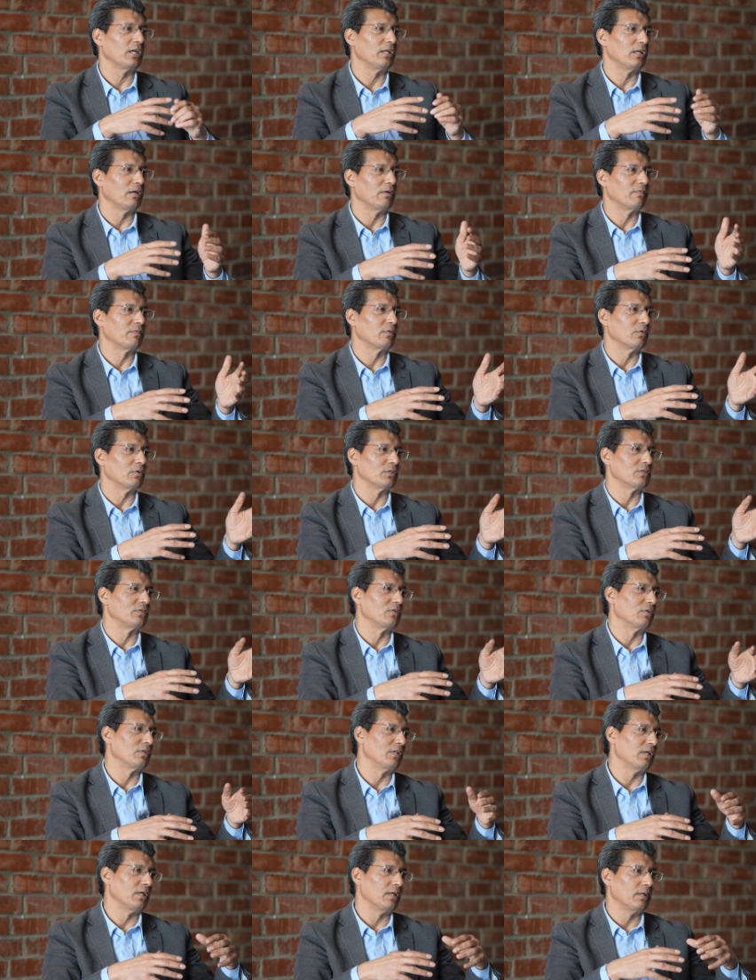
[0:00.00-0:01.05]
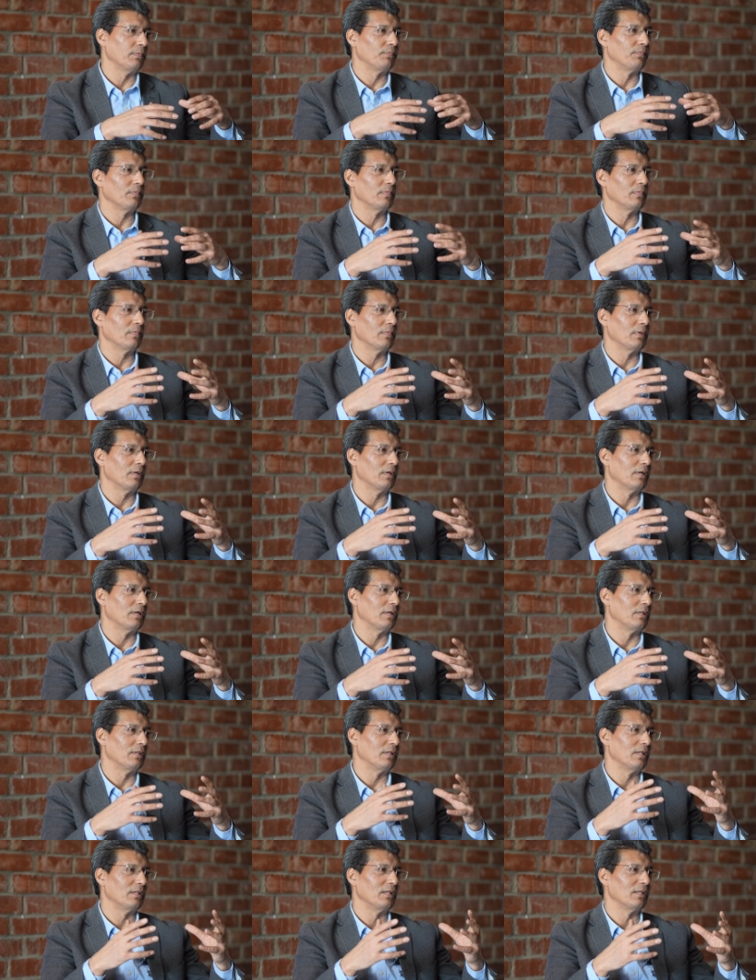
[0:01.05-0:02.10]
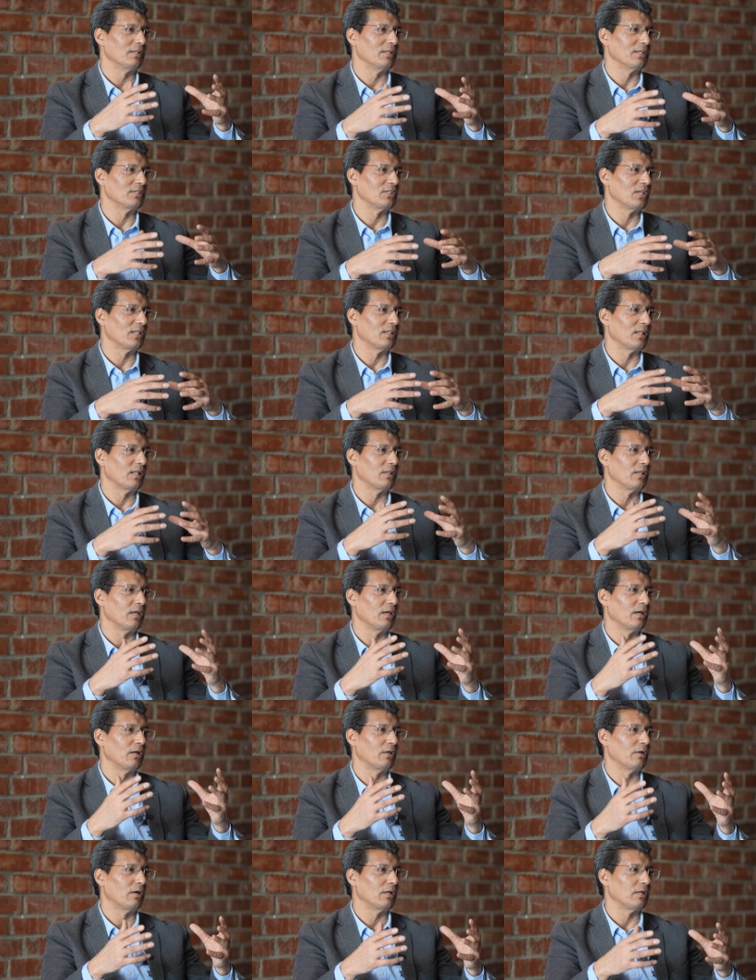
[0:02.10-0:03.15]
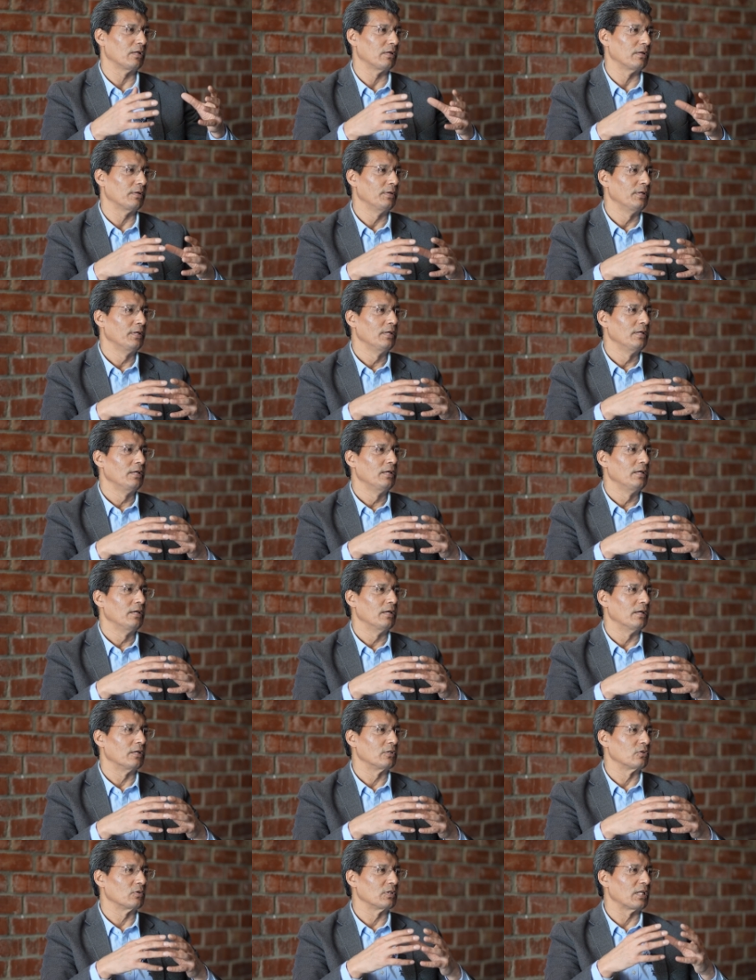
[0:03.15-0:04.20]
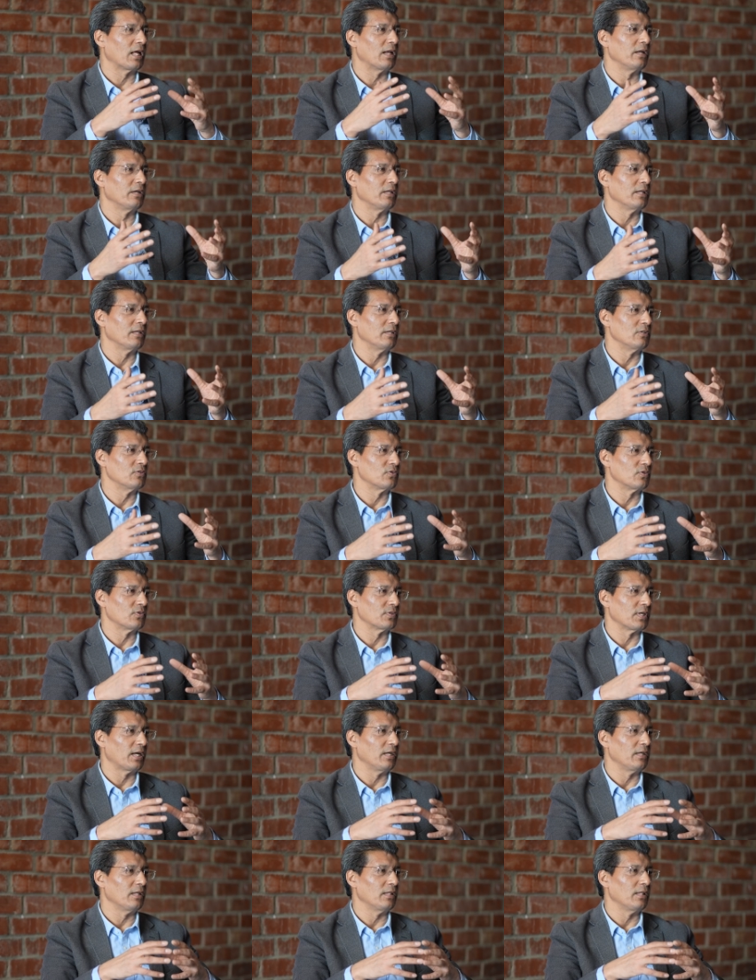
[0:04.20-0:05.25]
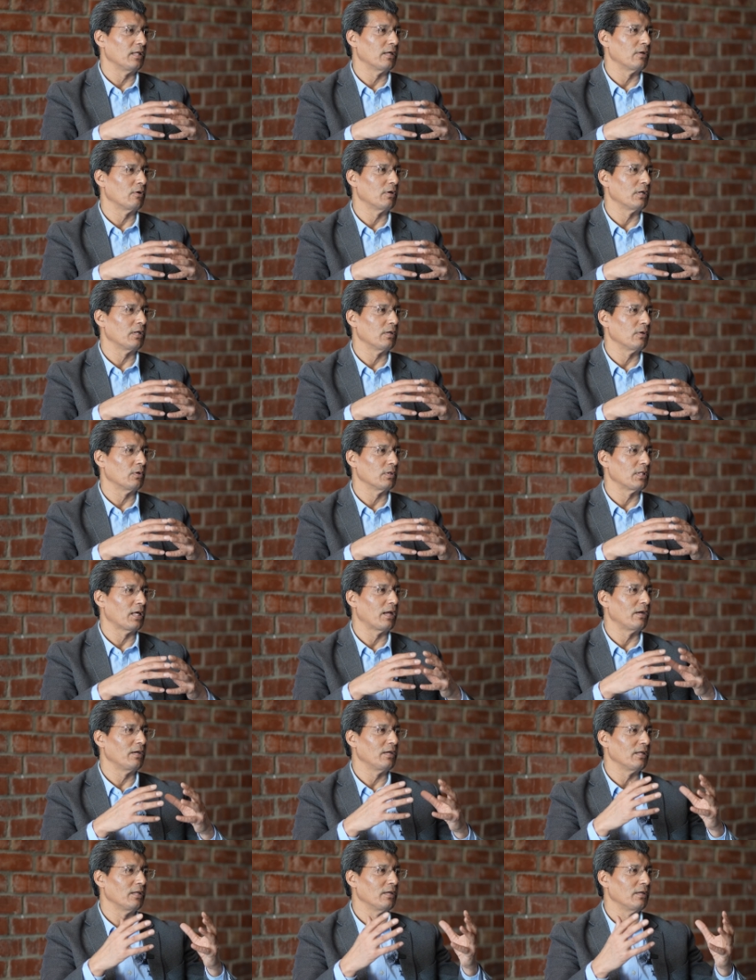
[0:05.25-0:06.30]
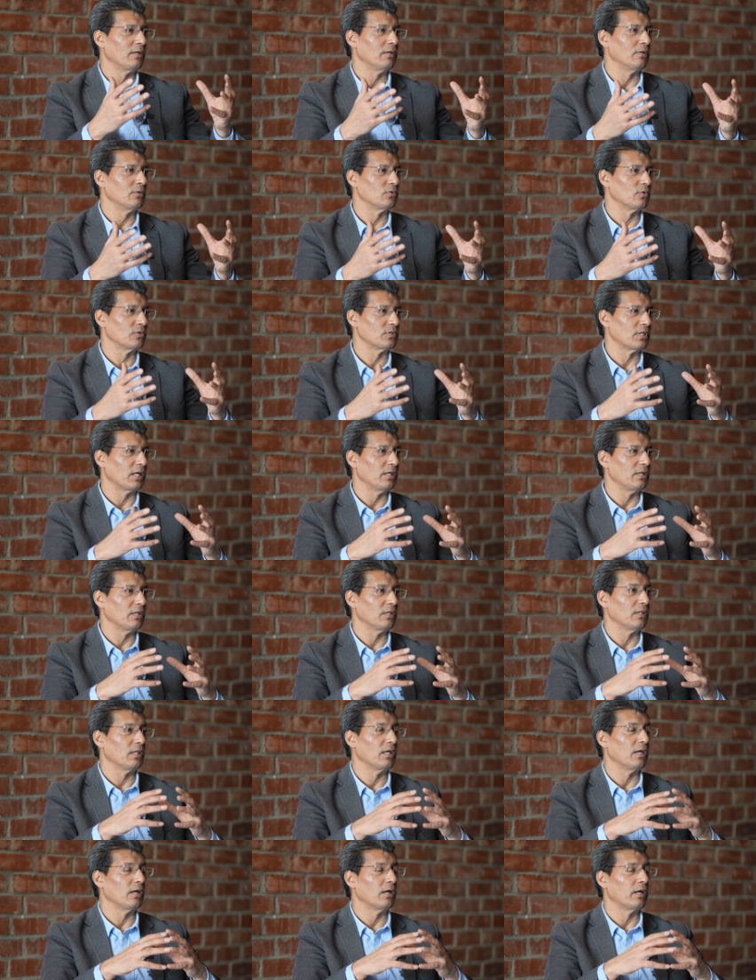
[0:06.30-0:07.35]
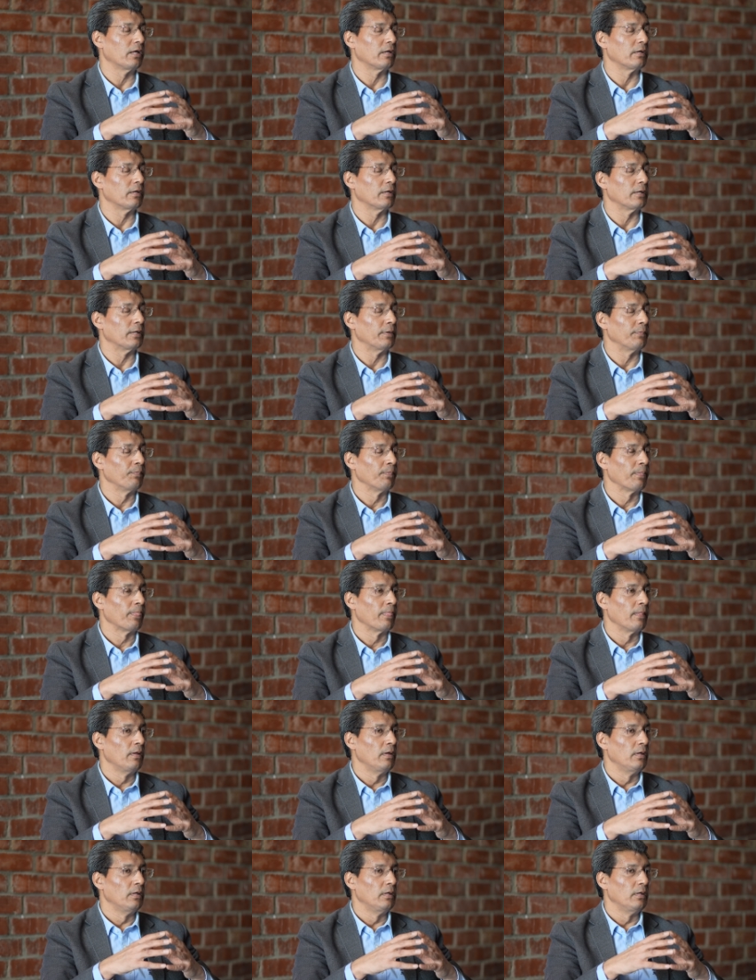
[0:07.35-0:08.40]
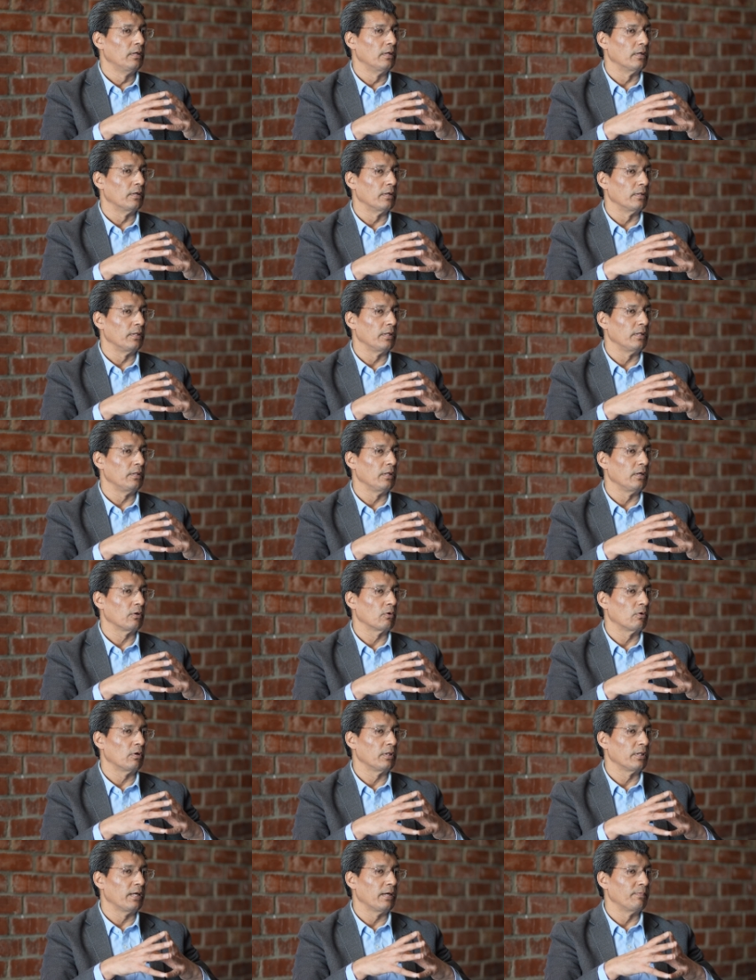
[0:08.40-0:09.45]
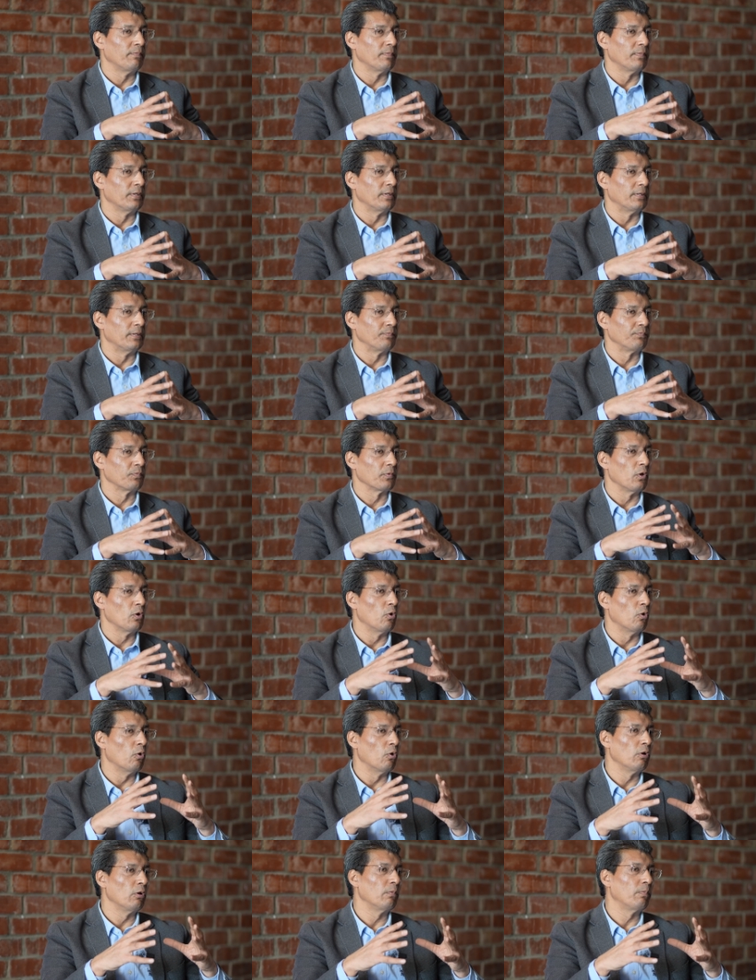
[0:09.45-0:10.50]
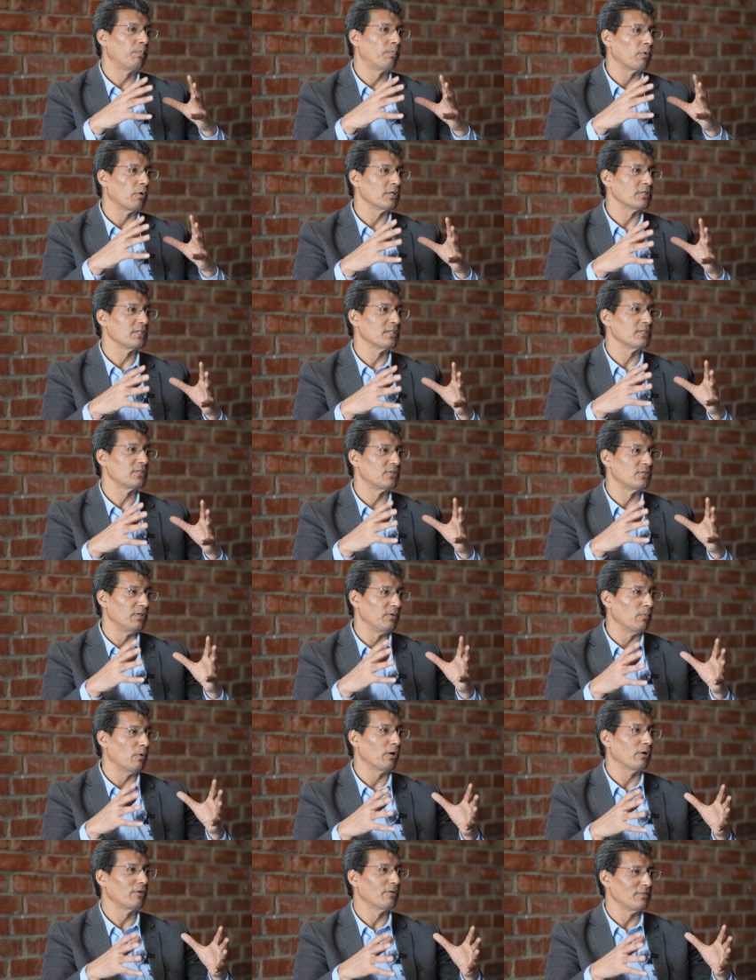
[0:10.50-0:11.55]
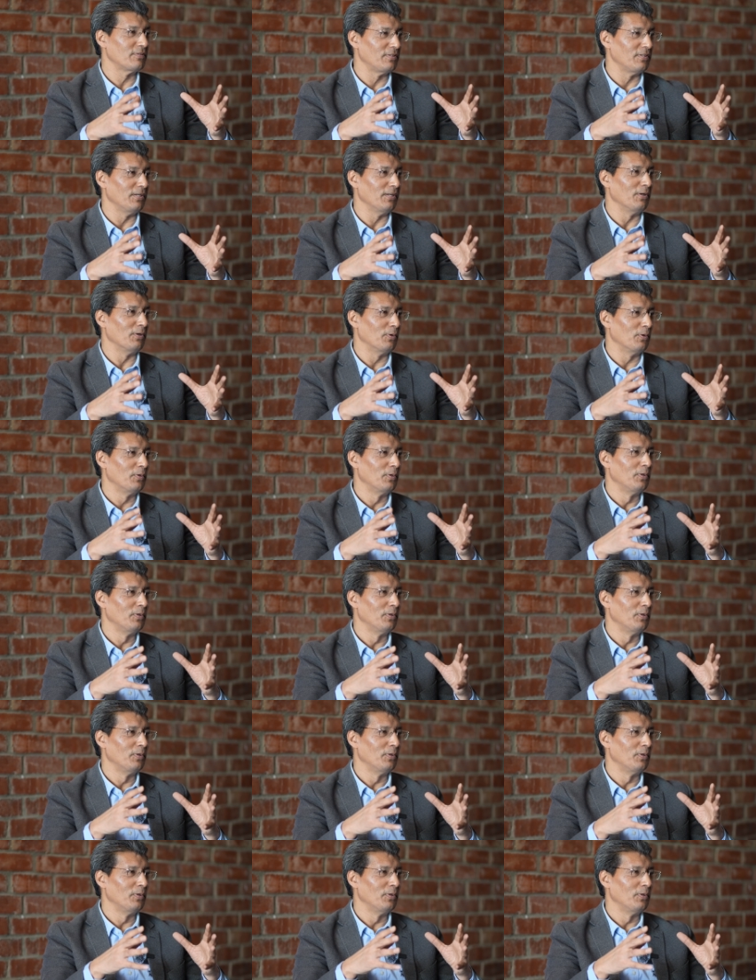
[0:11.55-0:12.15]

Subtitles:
China, of course, though they said that they are not a totalitarian society, they are not an authoritarian society. They are they call them whole process democracy.